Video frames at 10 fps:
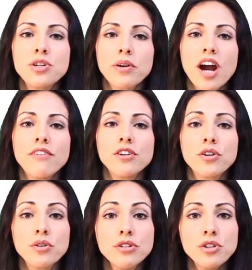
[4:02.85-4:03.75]
recover
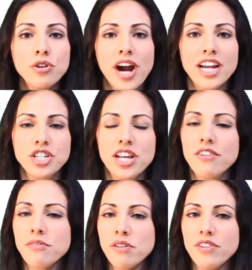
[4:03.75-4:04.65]
crucial crash data
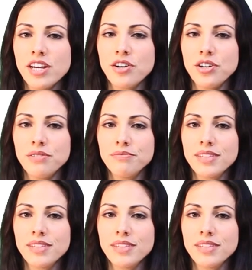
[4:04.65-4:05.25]
from the vehicle.